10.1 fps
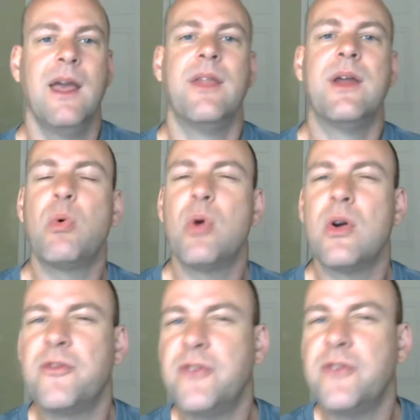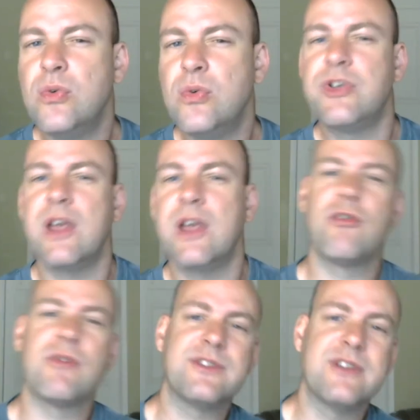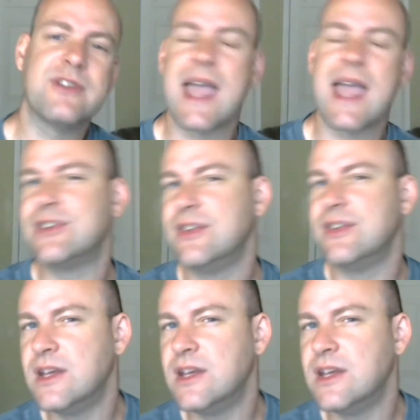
There were a few terrorist attacks in the